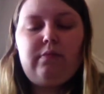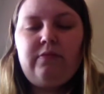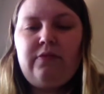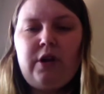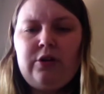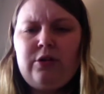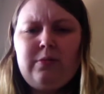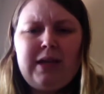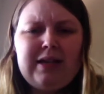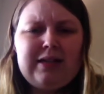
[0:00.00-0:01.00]
Volume
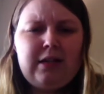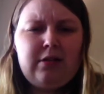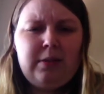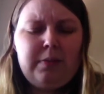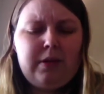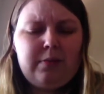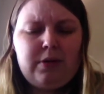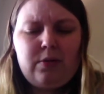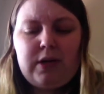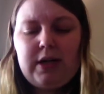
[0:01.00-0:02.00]
XL Lip Plumper
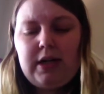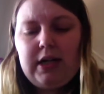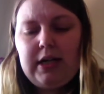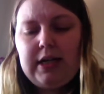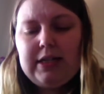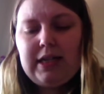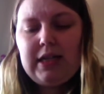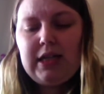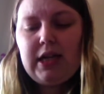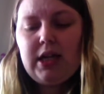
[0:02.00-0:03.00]
one. It is
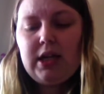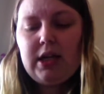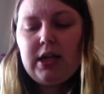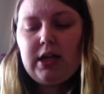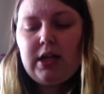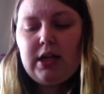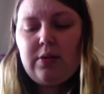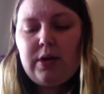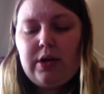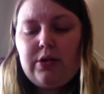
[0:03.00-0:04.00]
in the color
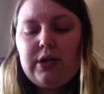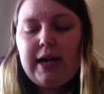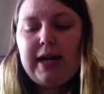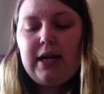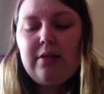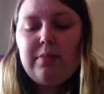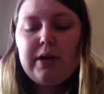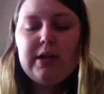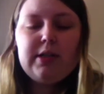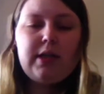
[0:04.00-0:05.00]
180
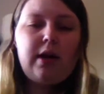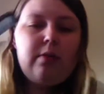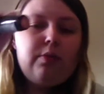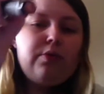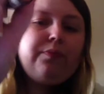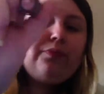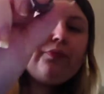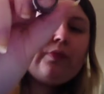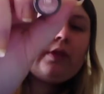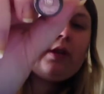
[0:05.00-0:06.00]
Berry Desirable.
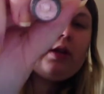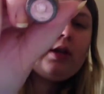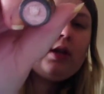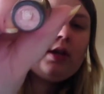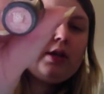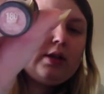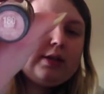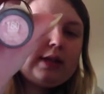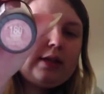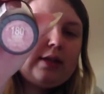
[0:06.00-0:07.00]
Looks
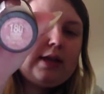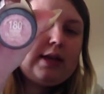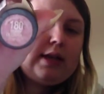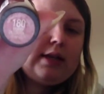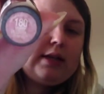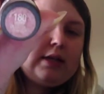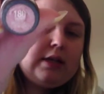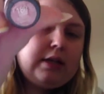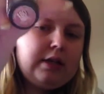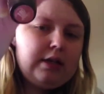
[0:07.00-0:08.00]
like that.
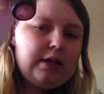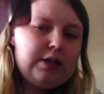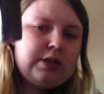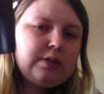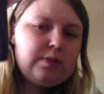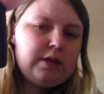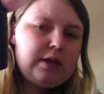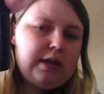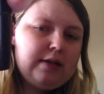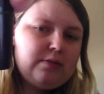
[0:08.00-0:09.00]
And it's just one of
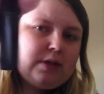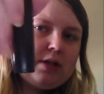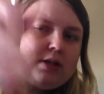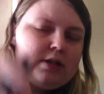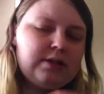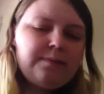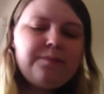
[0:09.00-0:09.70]
these ones.